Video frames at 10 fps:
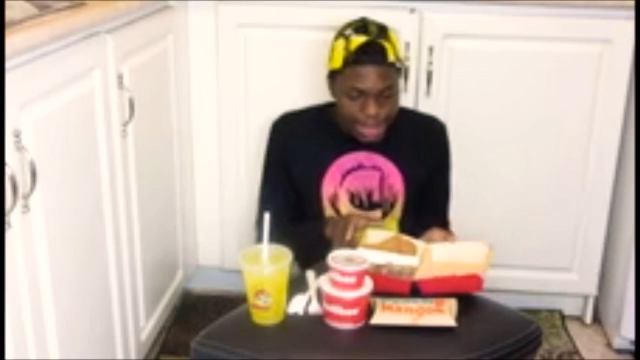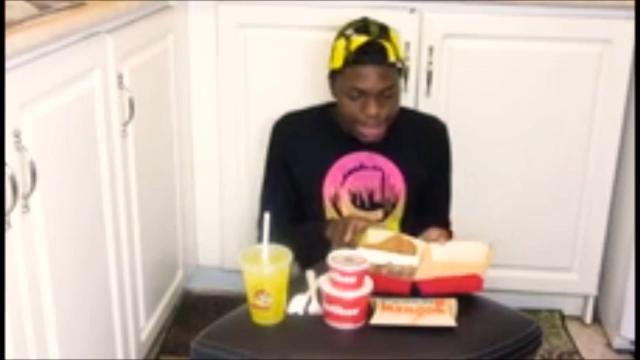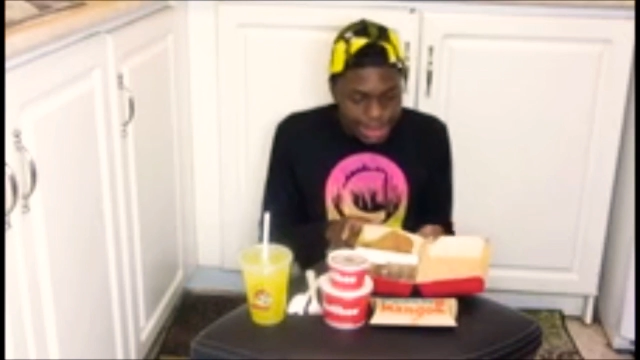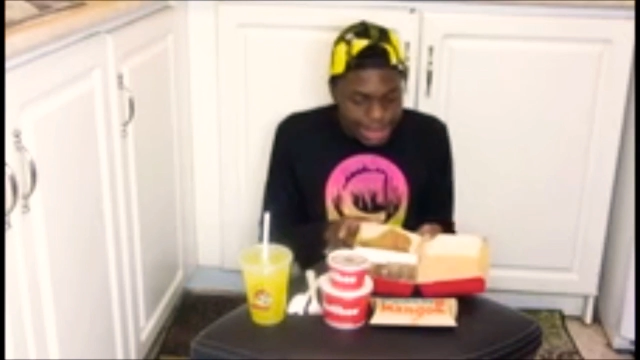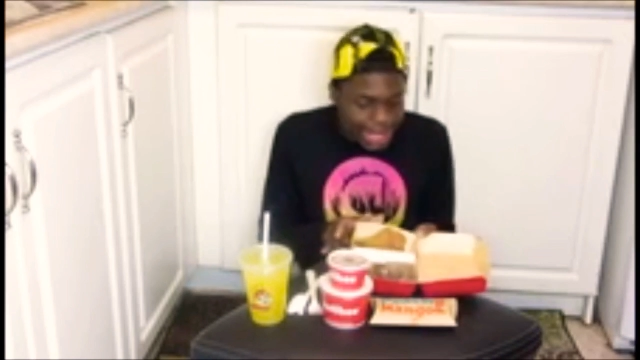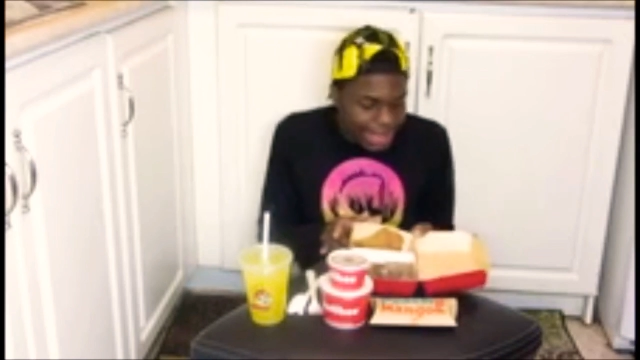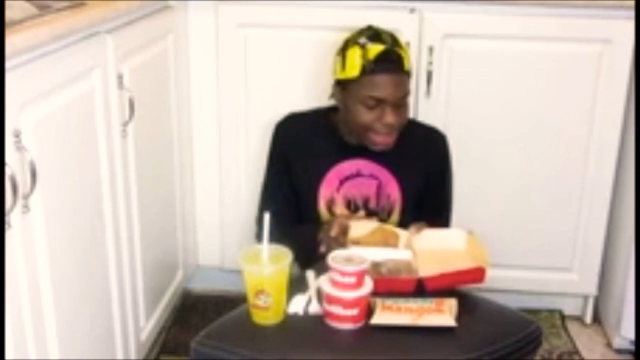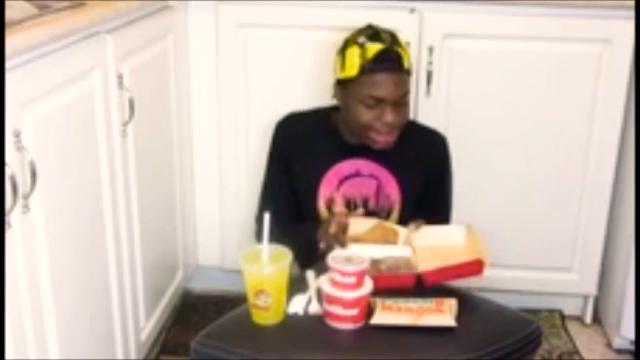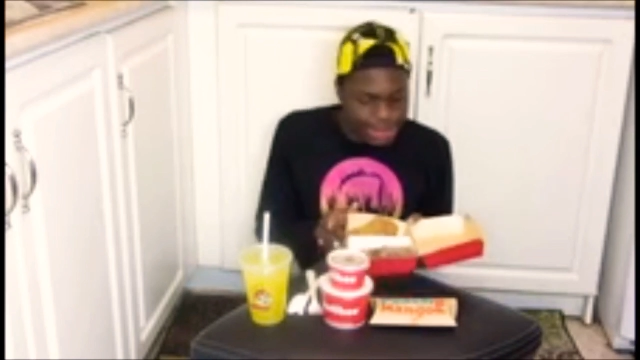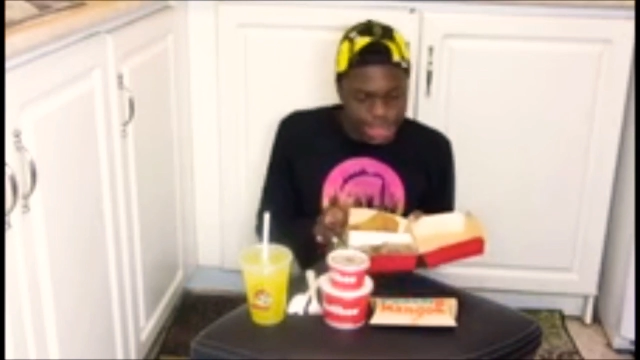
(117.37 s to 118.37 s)
let's get
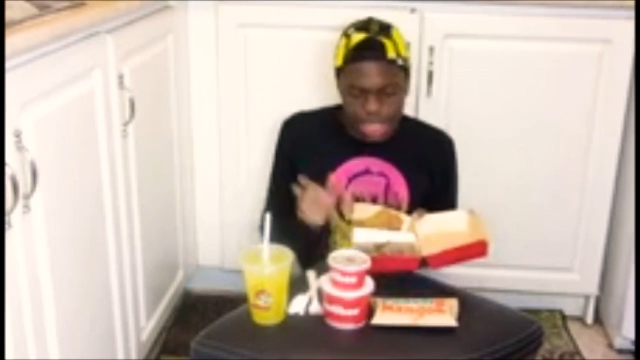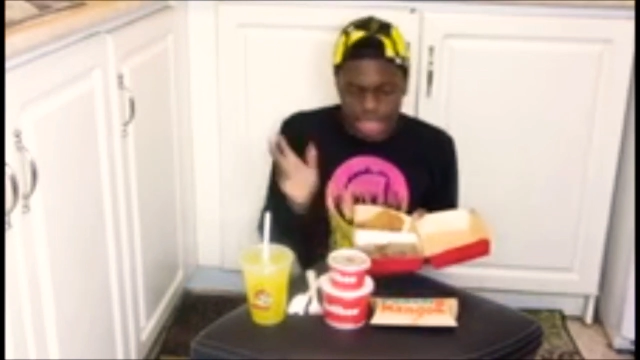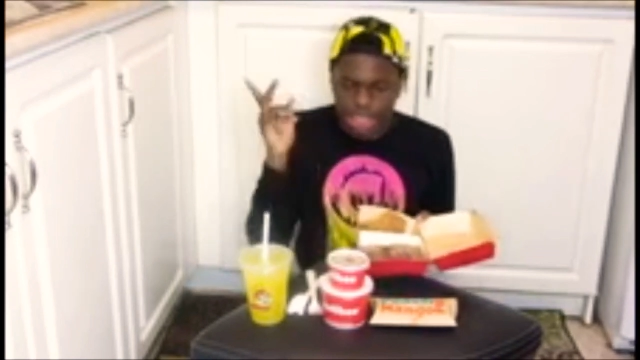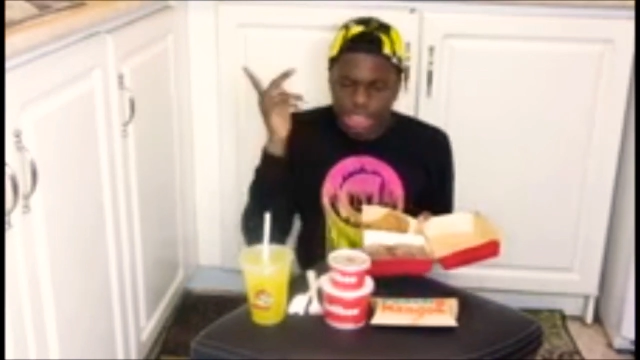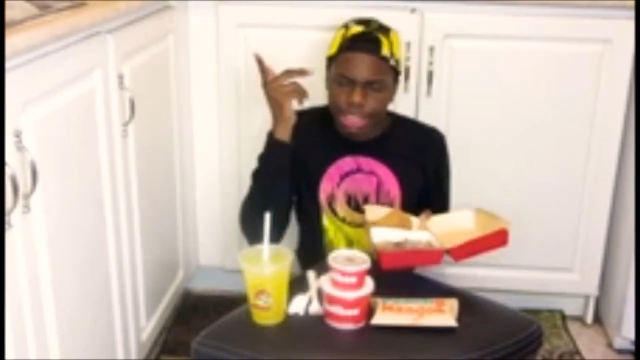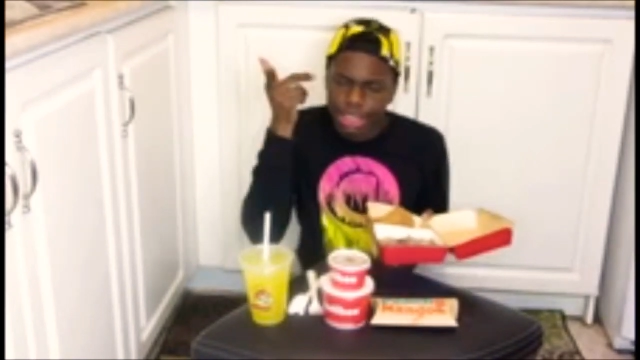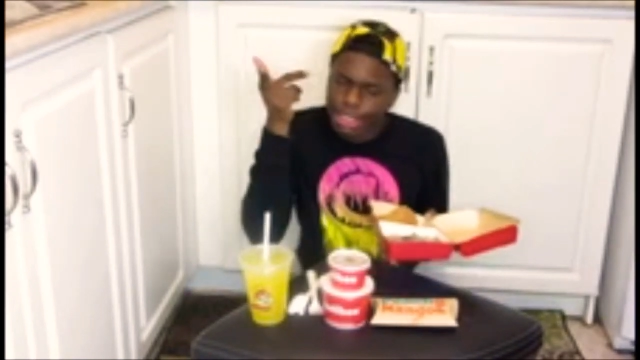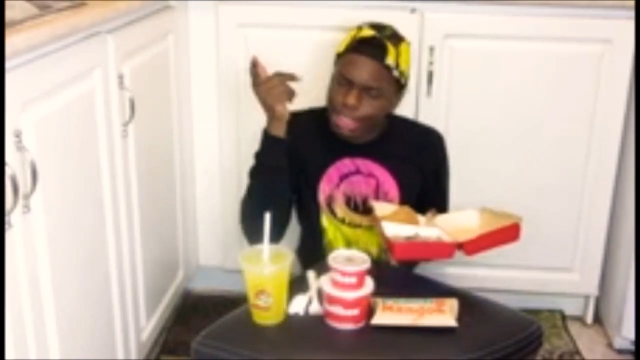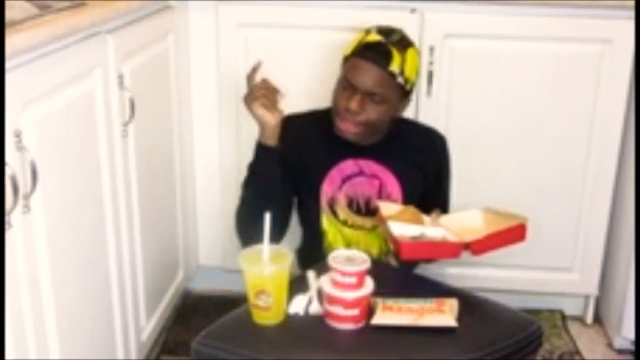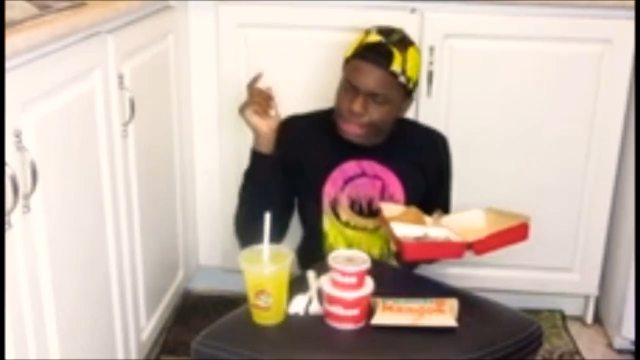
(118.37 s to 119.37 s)
this
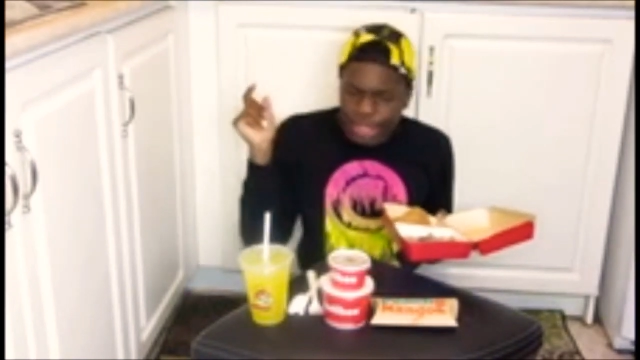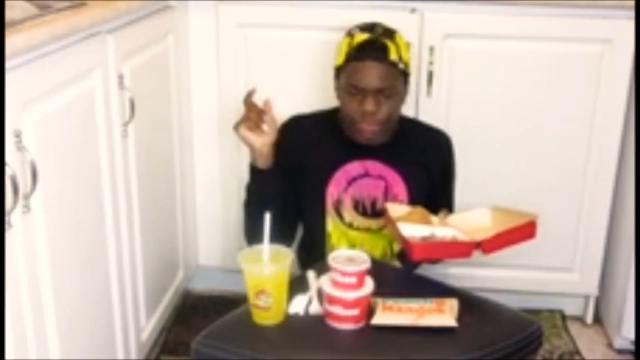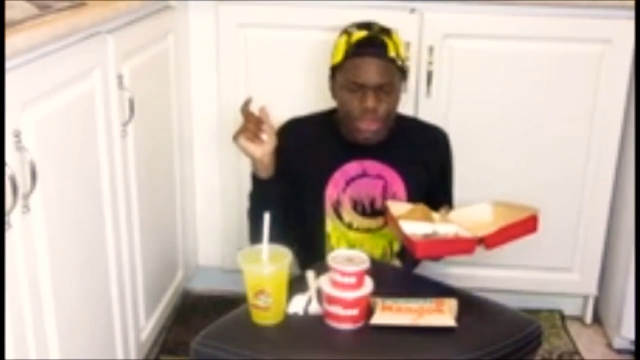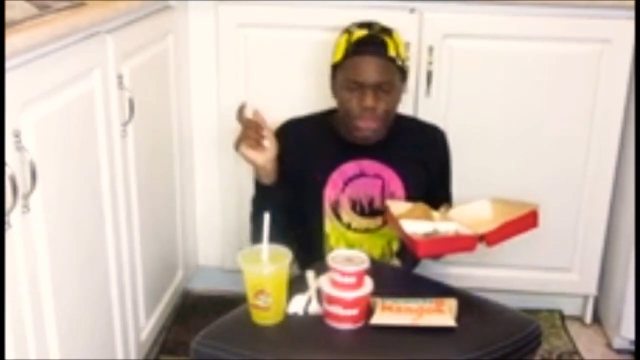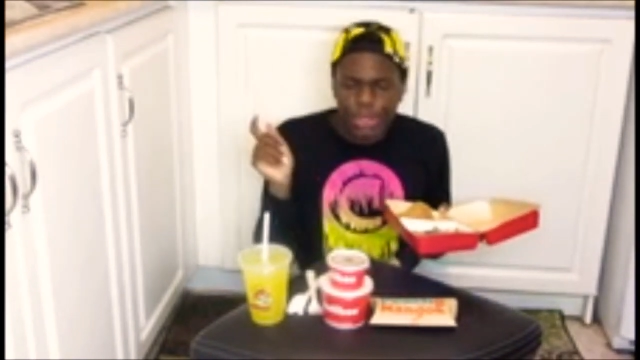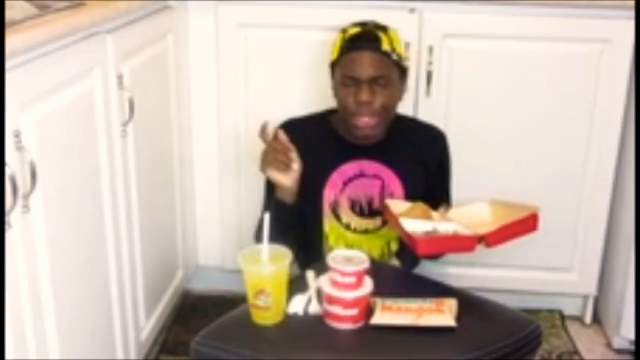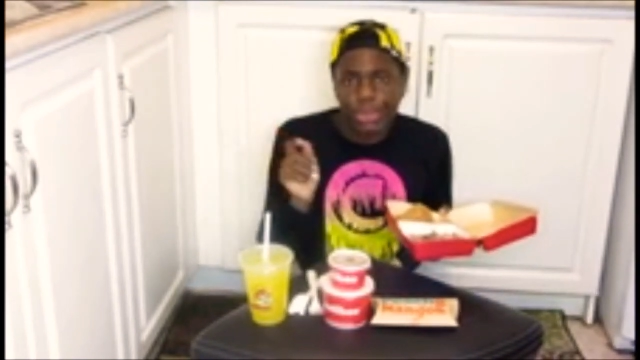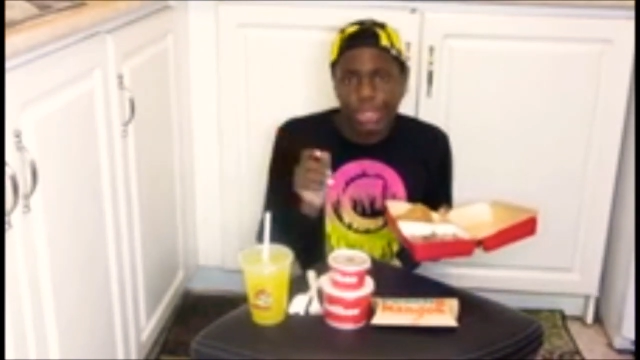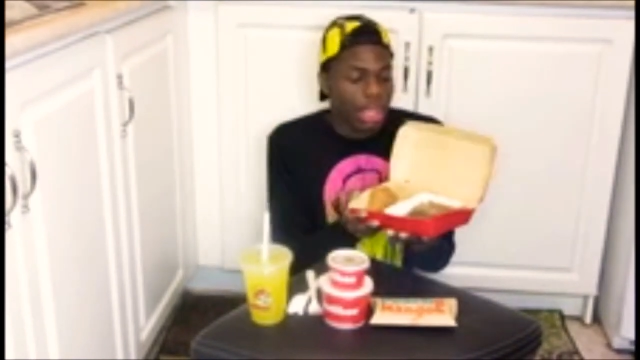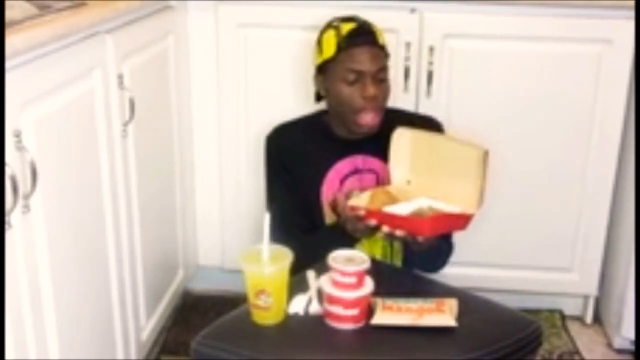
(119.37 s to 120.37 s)
stuff on the road.
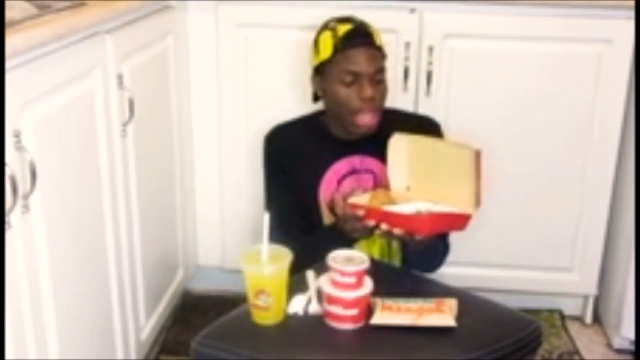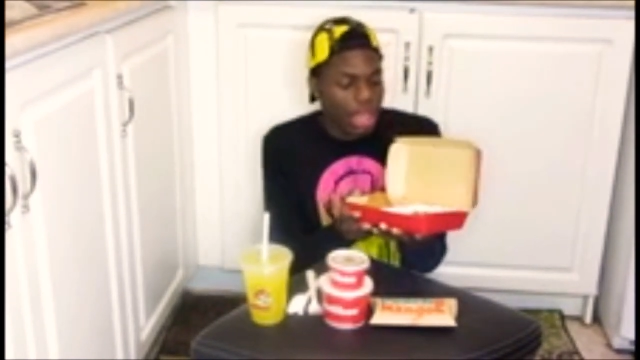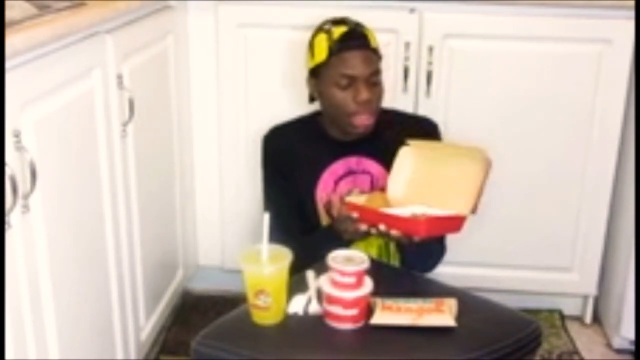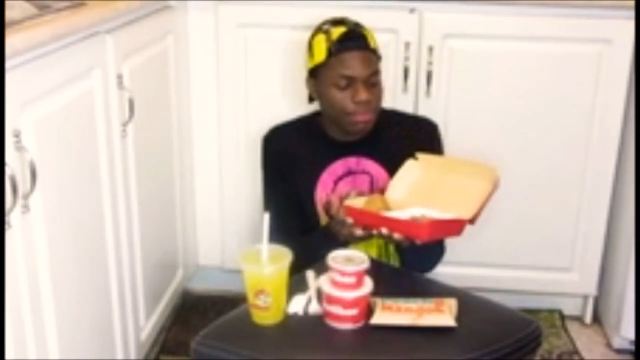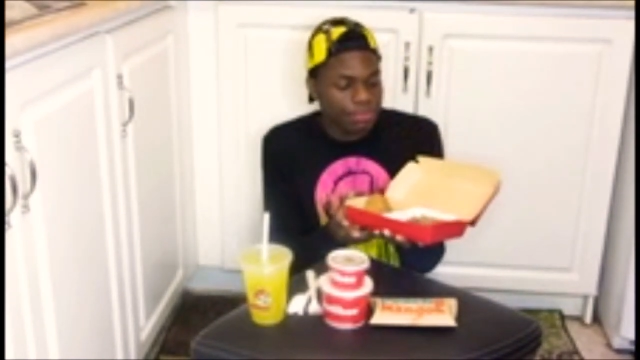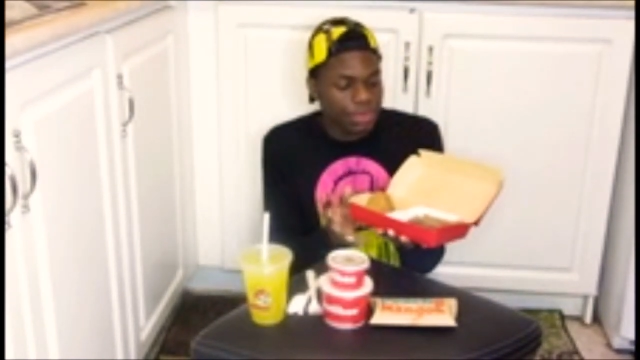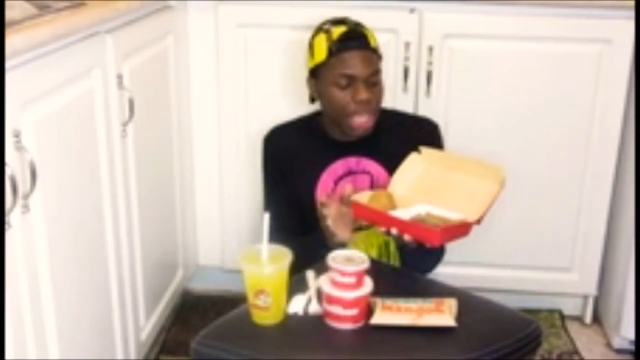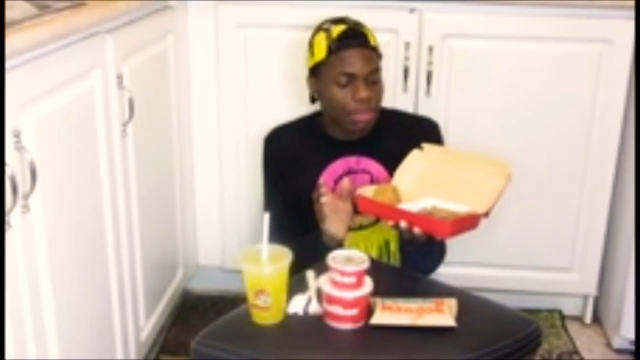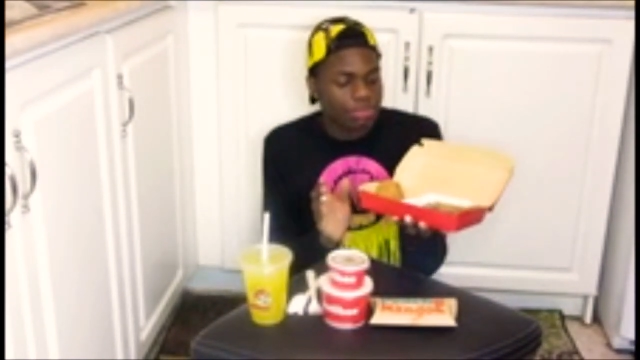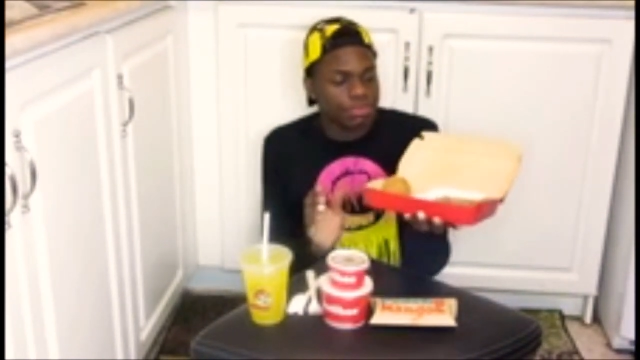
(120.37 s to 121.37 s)

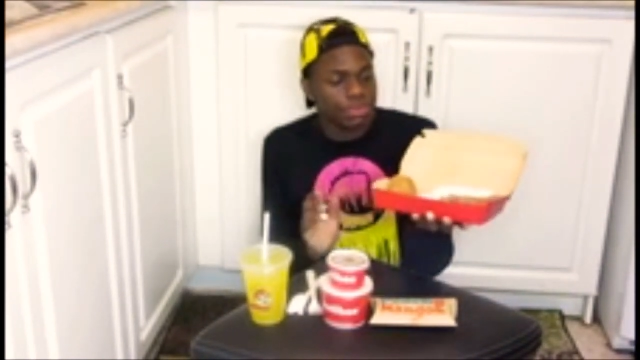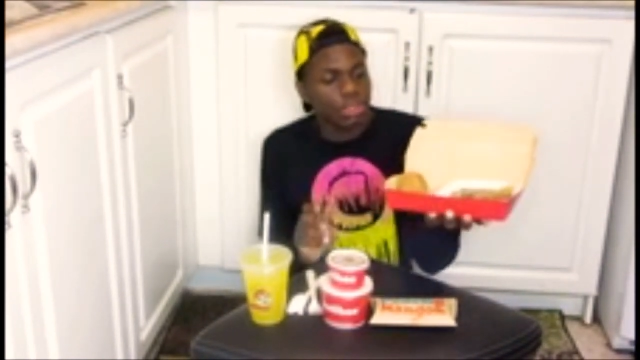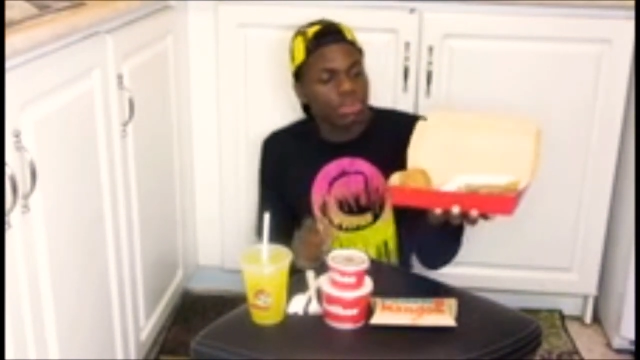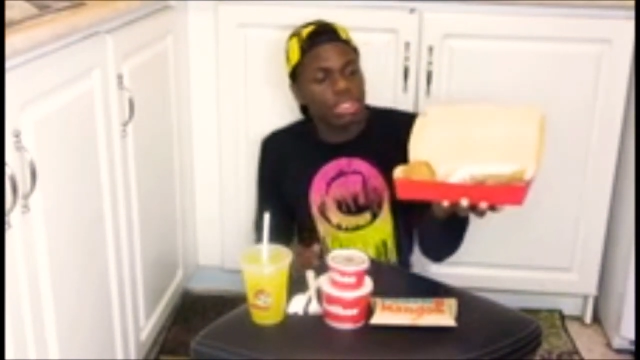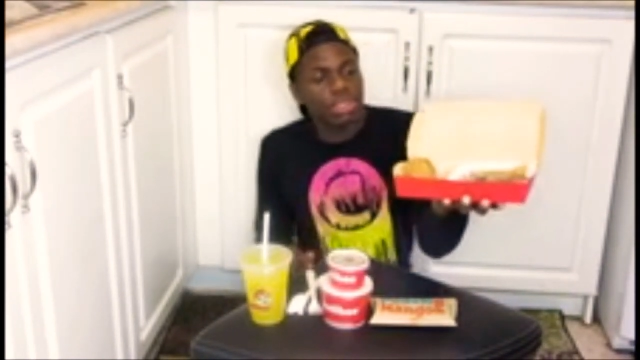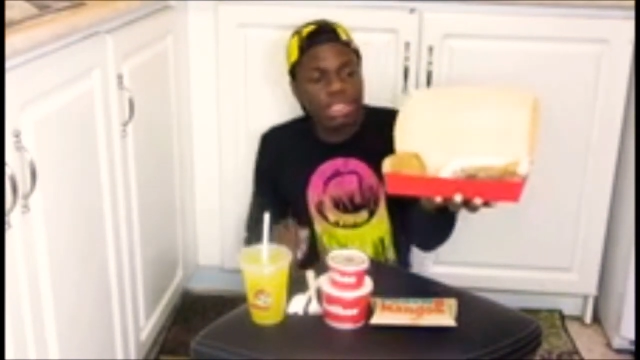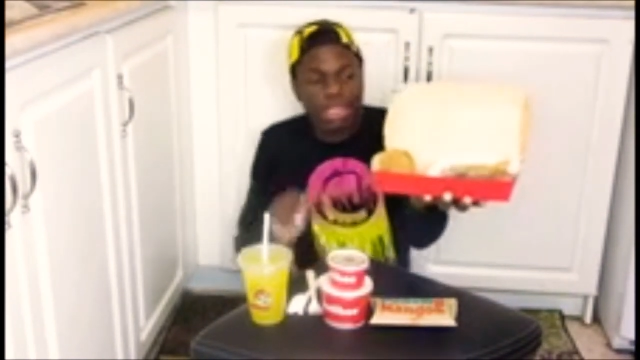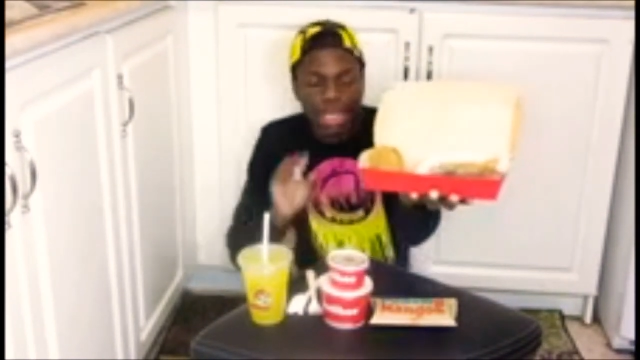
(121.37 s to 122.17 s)
Yeah, so you can see